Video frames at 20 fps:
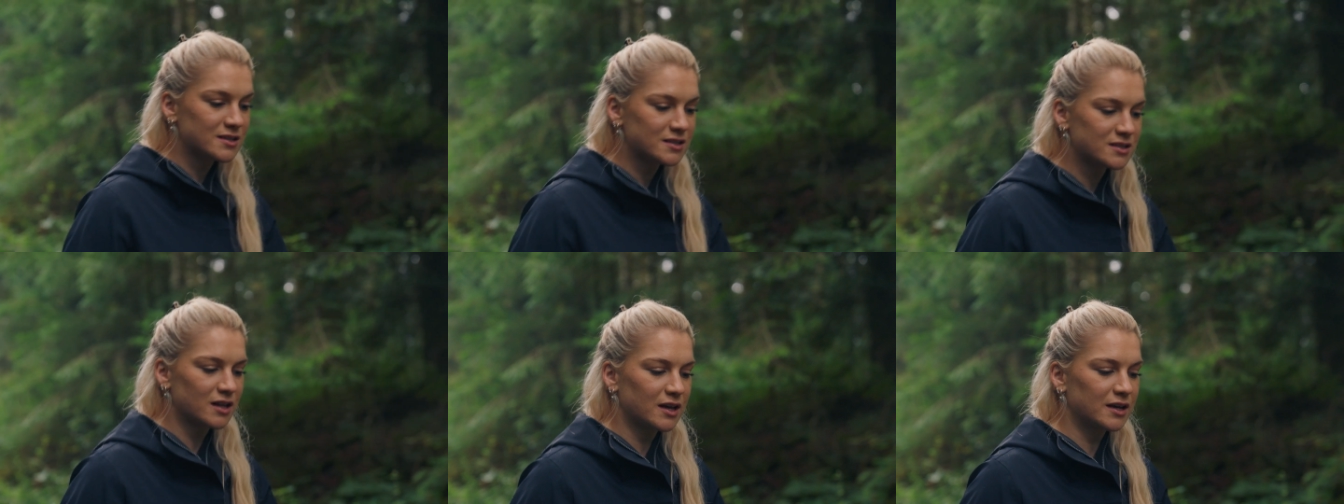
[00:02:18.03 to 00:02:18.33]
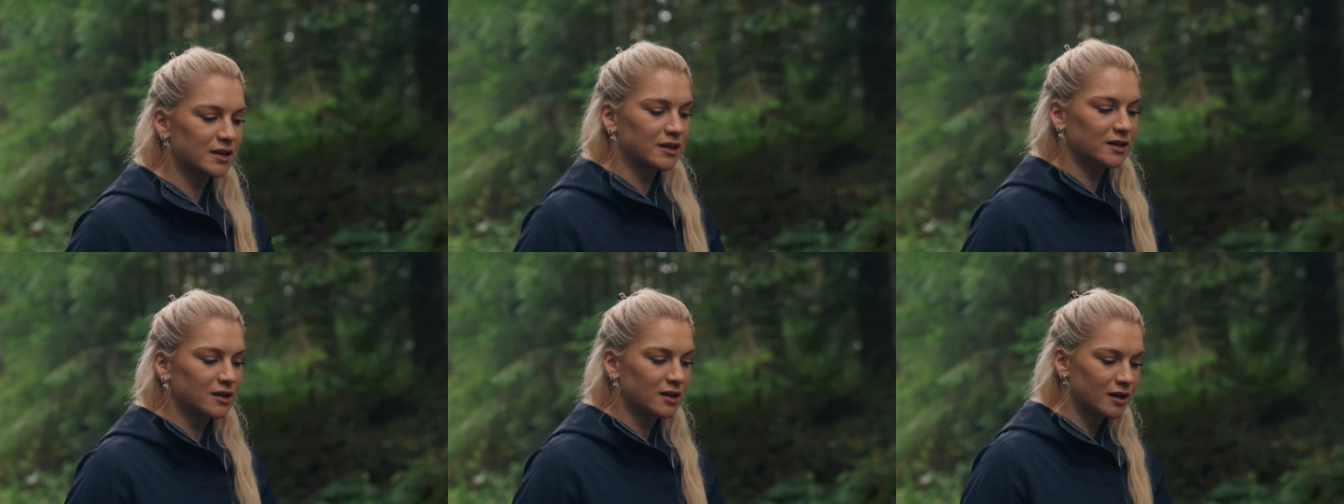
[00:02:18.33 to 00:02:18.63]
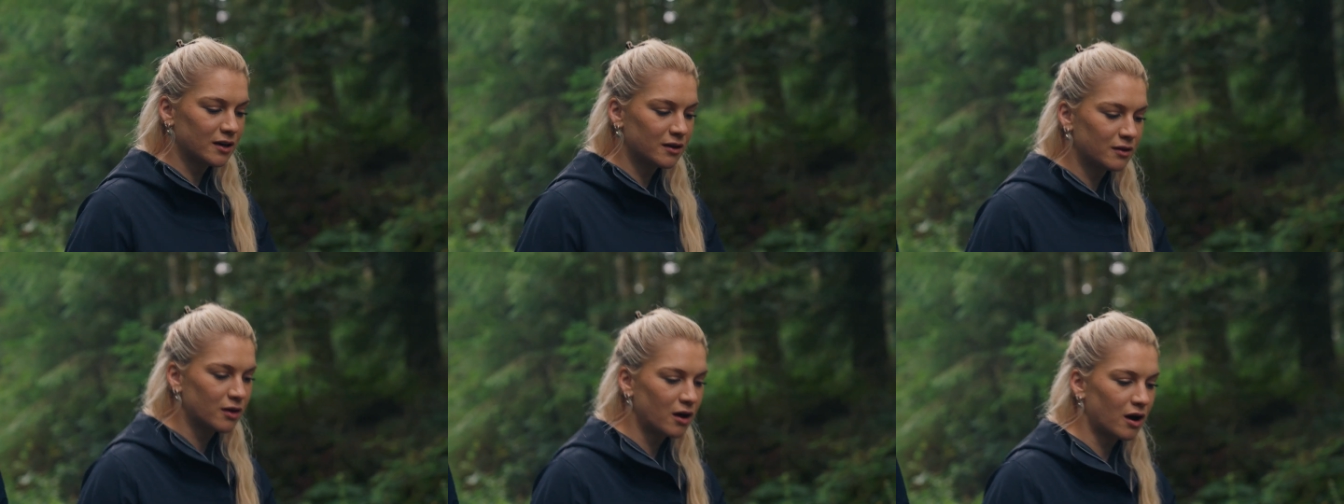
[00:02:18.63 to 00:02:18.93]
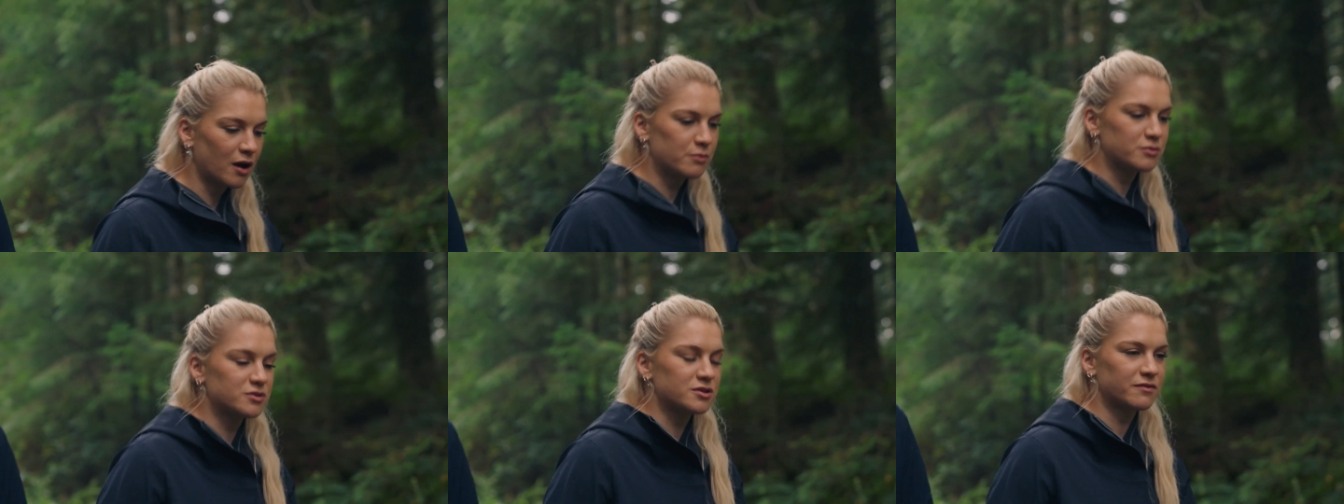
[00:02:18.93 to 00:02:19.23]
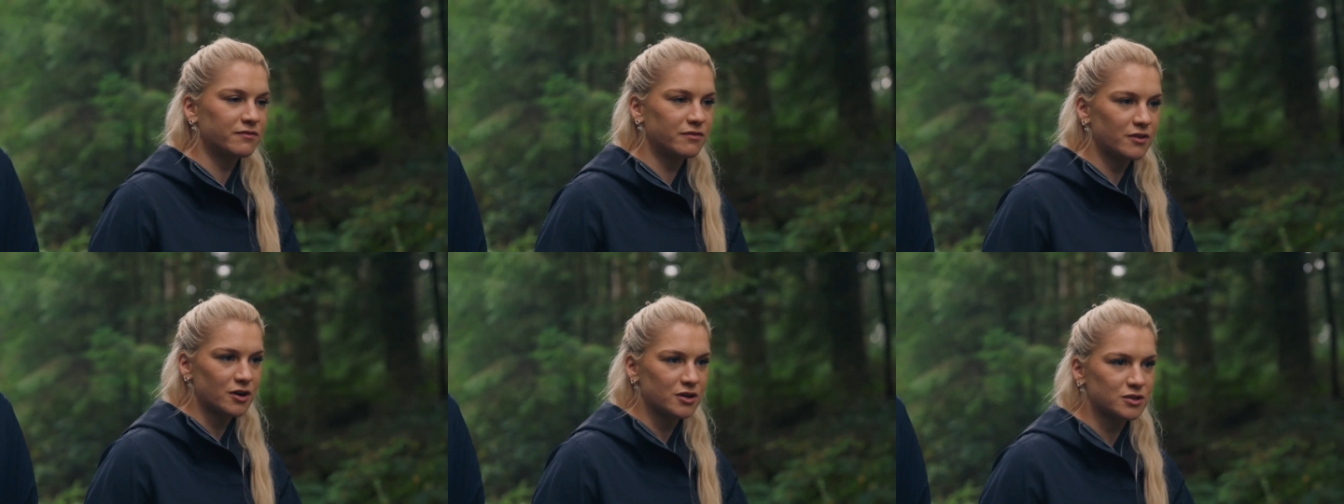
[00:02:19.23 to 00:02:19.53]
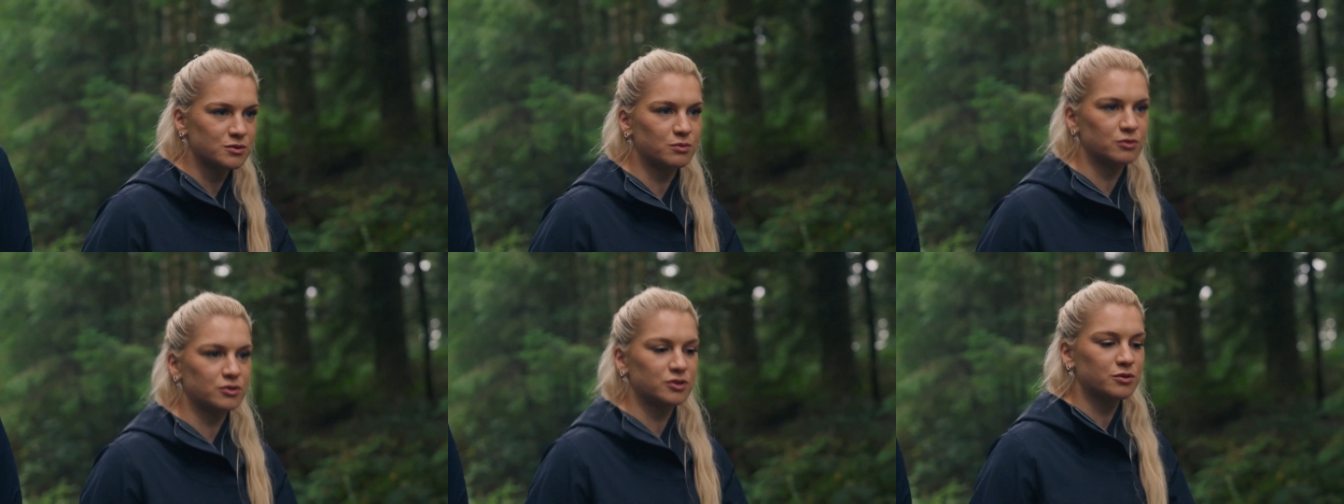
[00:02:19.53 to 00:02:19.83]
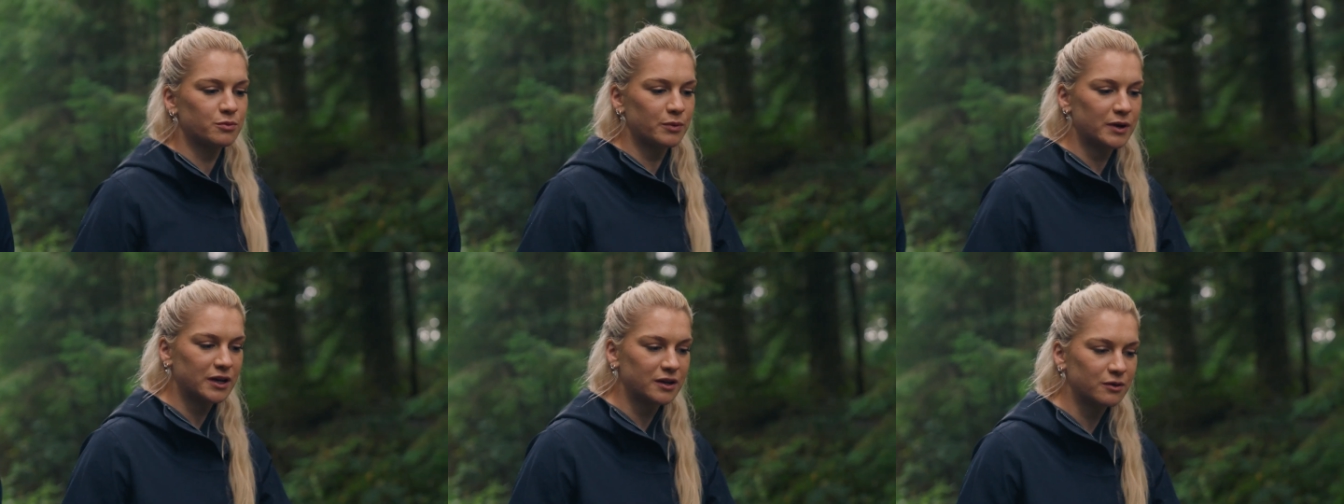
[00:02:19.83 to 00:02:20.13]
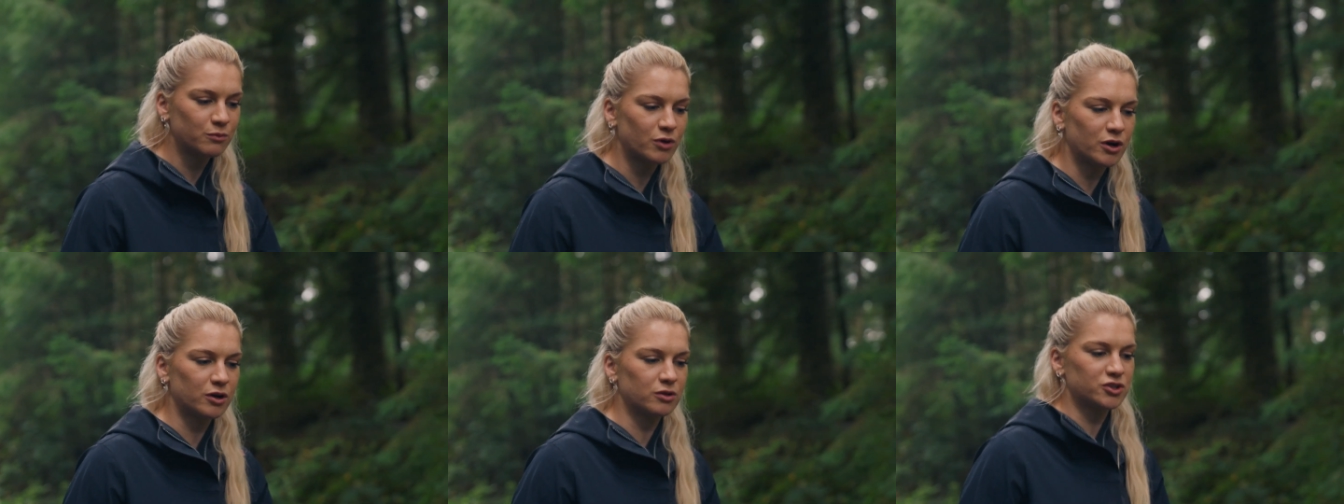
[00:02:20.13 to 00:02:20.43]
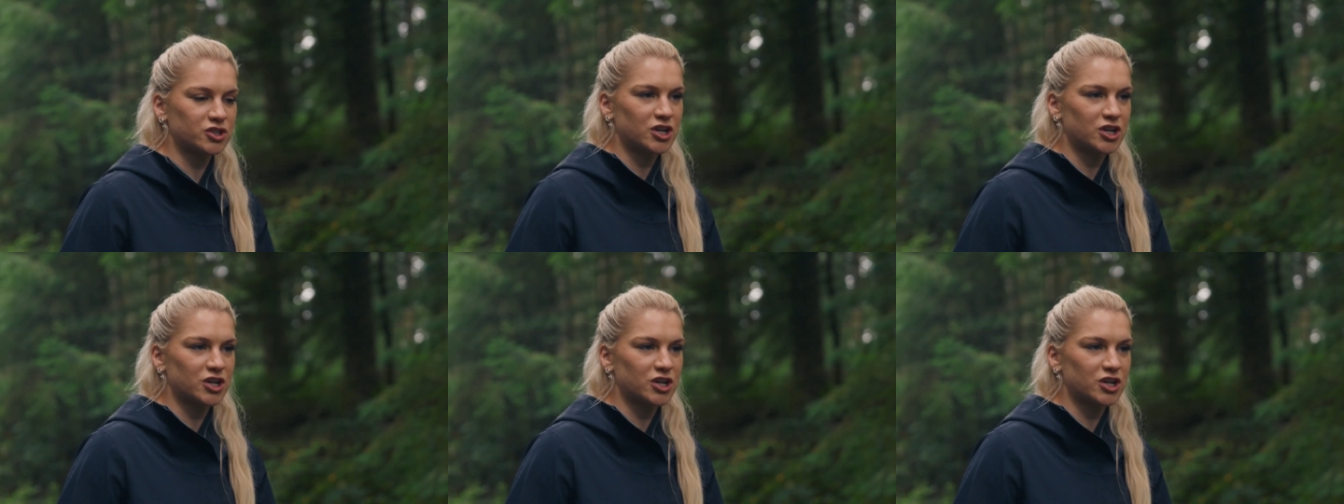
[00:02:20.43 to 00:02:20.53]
Like, I was the first one to win World